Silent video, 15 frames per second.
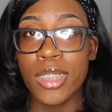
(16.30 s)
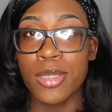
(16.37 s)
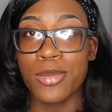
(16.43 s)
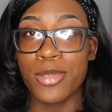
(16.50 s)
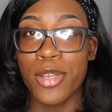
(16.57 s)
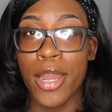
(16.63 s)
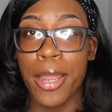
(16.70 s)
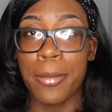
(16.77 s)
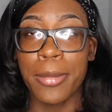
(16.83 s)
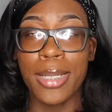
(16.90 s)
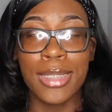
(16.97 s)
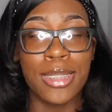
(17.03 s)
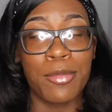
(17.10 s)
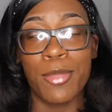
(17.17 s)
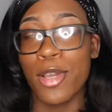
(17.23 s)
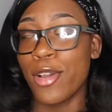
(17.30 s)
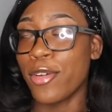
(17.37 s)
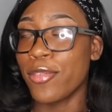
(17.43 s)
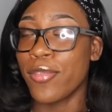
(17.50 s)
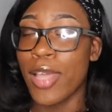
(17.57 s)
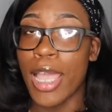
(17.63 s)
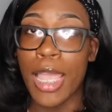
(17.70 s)
subscribe because I'm a
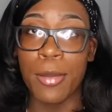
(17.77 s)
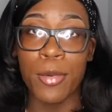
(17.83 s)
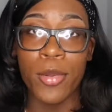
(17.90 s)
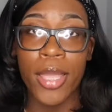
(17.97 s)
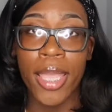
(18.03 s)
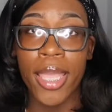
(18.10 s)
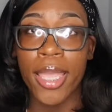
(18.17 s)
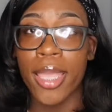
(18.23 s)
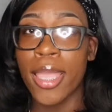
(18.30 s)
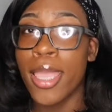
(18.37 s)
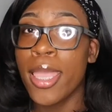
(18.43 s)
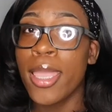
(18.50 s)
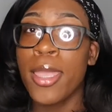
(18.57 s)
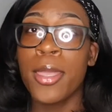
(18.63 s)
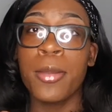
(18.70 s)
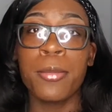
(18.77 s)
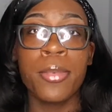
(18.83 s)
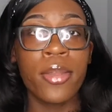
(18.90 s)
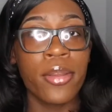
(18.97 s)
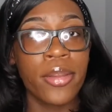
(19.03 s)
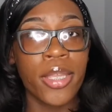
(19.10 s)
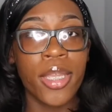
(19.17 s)
whole vibe, okay?
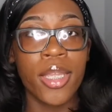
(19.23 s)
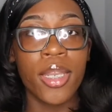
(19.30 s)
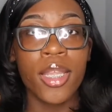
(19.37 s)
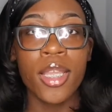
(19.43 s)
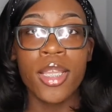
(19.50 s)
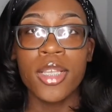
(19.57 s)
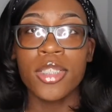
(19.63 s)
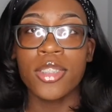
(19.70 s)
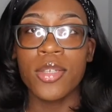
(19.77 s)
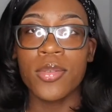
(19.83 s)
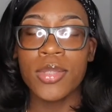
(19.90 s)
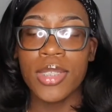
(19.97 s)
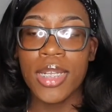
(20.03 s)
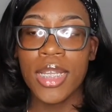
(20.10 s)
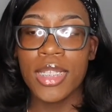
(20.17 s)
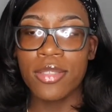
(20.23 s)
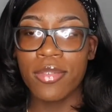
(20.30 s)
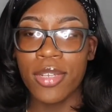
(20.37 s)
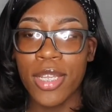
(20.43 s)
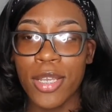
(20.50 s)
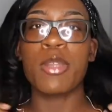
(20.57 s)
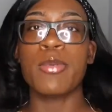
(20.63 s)
Period. So in today's
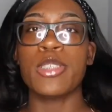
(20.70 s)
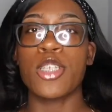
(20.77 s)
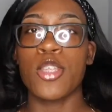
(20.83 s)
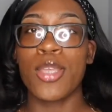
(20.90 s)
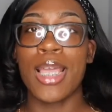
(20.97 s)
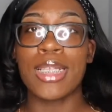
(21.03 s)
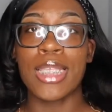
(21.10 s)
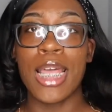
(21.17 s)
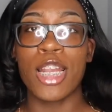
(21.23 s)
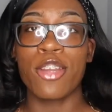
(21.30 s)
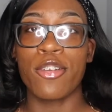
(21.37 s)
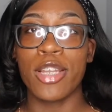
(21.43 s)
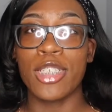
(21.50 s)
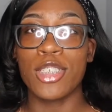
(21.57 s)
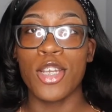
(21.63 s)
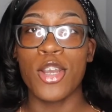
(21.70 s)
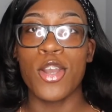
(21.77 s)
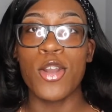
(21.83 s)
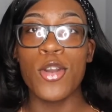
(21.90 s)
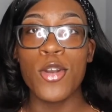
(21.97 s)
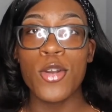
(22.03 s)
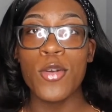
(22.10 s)
video, I'll be showing you guys how to create your
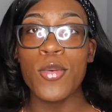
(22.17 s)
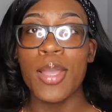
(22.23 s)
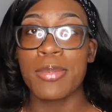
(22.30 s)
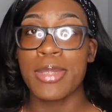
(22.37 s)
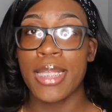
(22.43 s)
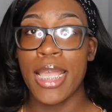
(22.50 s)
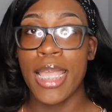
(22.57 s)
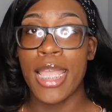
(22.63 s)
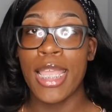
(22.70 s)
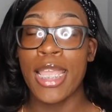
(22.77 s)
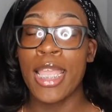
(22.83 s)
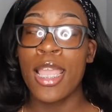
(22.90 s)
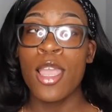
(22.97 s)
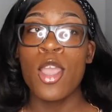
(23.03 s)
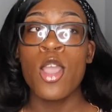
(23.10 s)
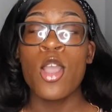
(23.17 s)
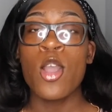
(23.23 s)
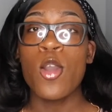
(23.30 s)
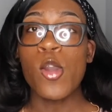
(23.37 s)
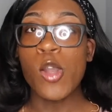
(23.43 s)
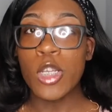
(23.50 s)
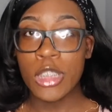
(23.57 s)
own website
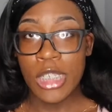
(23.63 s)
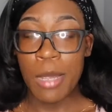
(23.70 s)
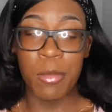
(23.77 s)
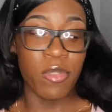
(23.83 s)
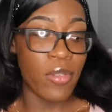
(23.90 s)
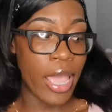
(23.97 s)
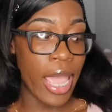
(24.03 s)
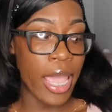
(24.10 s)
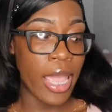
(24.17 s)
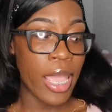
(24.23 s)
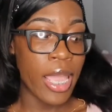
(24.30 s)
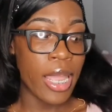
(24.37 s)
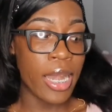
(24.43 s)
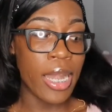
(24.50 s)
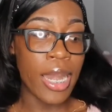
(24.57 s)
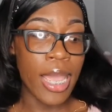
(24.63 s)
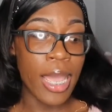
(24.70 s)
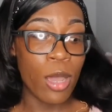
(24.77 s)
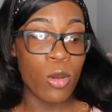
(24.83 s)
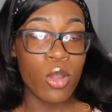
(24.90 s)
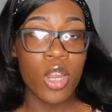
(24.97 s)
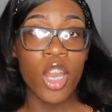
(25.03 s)
on Shopify.
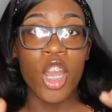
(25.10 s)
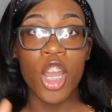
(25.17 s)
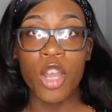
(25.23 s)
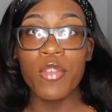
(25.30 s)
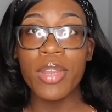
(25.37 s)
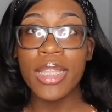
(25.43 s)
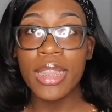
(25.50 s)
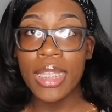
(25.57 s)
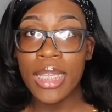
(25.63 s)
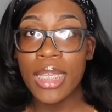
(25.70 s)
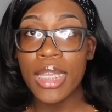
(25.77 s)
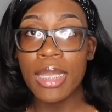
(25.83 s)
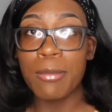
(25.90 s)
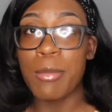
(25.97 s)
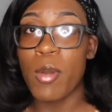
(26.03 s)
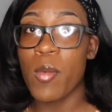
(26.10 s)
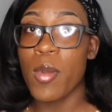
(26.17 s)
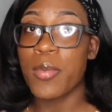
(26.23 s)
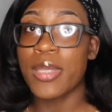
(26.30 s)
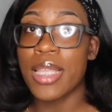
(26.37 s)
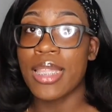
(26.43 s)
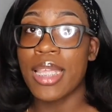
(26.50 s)
Now currently, my
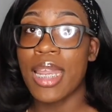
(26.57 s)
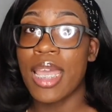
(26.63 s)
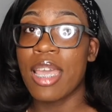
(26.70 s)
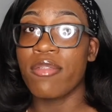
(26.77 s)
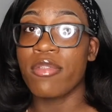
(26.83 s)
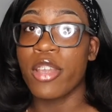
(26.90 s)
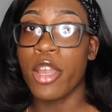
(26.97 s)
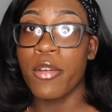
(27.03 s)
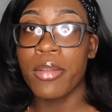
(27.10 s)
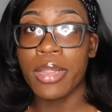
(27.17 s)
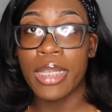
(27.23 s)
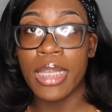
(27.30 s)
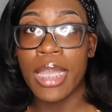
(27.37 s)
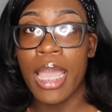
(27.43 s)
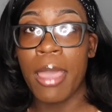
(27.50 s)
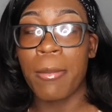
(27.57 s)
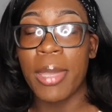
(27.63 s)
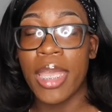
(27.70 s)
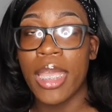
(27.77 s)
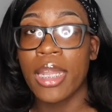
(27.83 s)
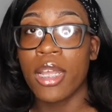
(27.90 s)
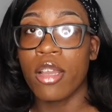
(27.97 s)
website that I have currently, I
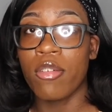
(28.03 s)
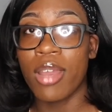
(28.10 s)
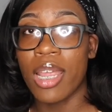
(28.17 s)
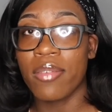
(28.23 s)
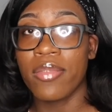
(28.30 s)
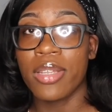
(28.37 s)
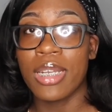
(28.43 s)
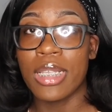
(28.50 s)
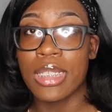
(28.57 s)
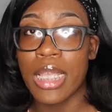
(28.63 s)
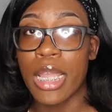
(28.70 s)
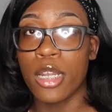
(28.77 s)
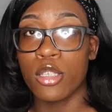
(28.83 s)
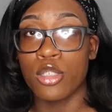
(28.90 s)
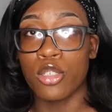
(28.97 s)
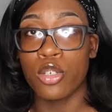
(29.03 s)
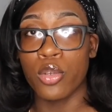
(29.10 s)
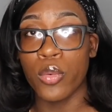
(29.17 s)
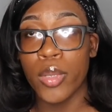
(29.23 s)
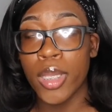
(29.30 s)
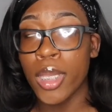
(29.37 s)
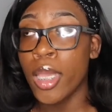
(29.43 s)
paid a graphic designer to
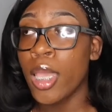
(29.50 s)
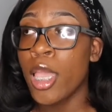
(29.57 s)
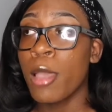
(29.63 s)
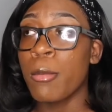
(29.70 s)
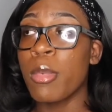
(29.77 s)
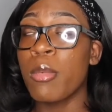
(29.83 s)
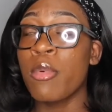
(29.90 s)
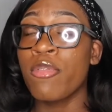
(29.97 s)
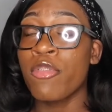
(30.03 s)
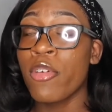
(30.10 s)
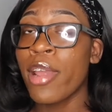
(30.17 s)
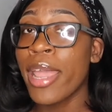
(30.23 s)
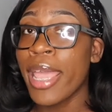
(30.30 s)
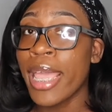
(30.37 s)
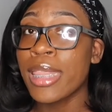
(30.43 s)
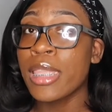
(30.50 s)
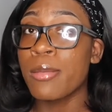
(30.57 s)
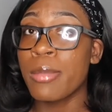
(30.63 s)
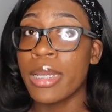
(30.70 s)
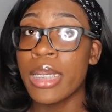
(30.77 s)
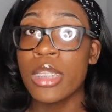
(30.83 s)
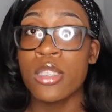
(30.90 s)
do it. But before I had the
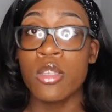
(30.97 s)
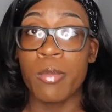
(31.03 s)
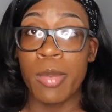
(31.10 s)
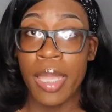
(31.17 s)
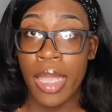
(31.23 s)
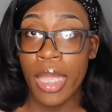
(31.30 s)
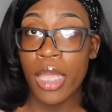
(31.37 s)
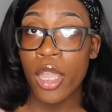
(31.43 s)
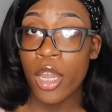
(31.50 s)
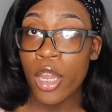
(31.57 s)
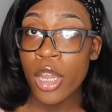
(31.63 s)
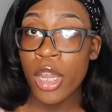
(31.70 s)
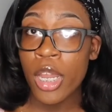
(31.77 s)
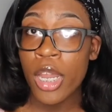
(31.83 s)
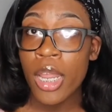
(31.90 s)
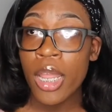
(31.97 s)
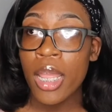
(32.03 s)
money to pay her,